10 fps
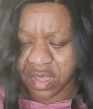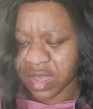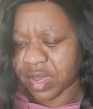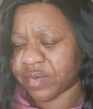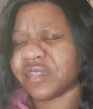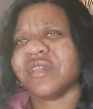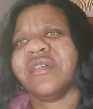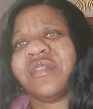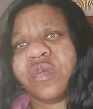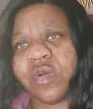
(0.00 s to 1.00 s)
I went to the
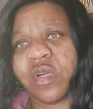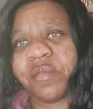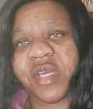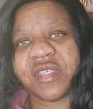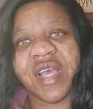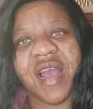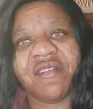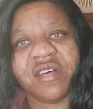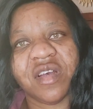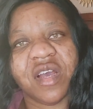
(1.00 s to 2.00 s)
store because I have
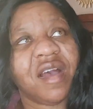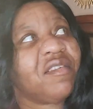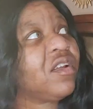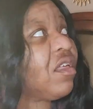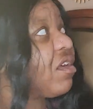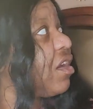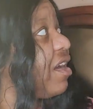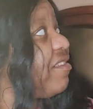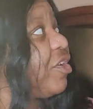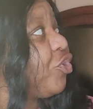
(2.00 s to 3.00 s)

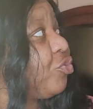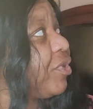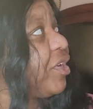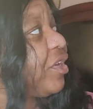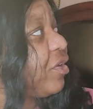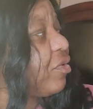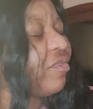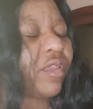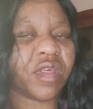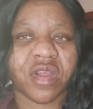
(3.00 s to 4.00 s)
a human hair
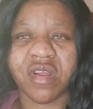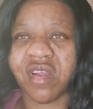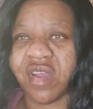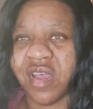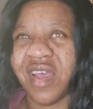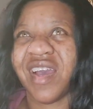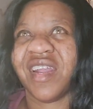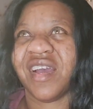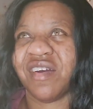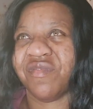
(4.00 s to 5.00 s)
over there, and I
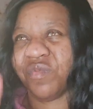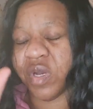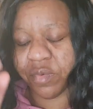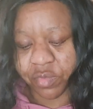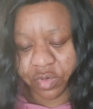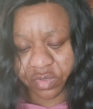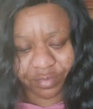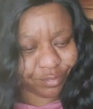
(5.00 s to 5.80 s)
have one more